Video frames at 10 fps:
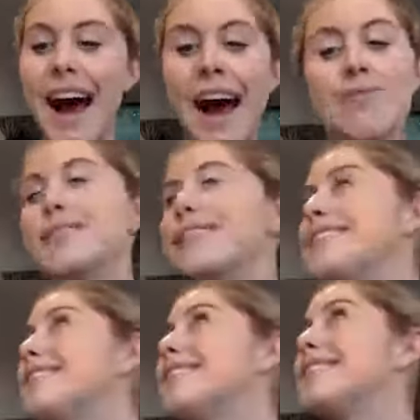I was
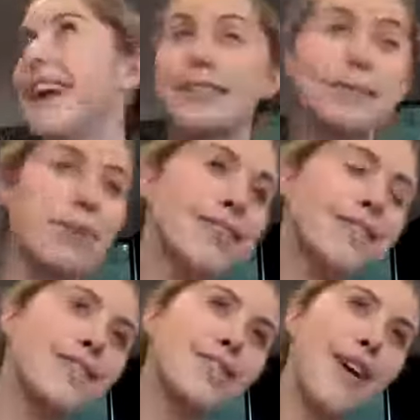
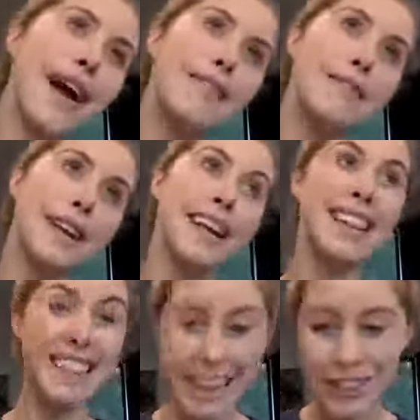desperate to try and fit in a
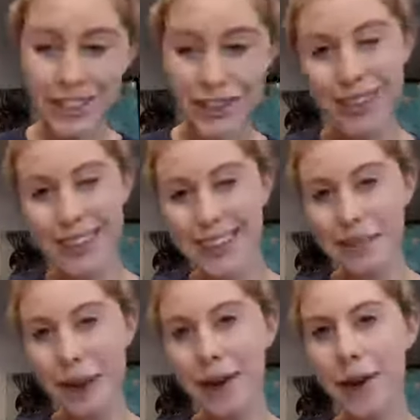lychee tree
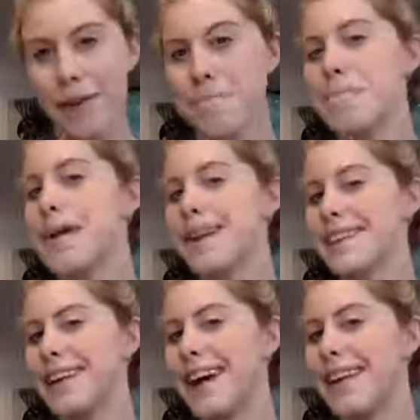into my garden, but I
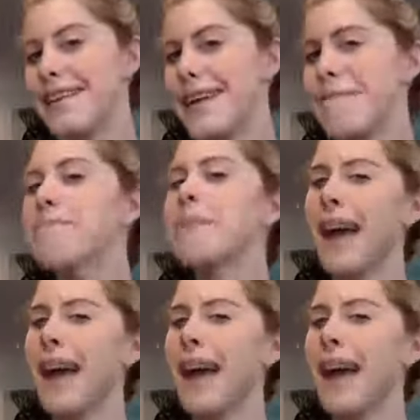decided that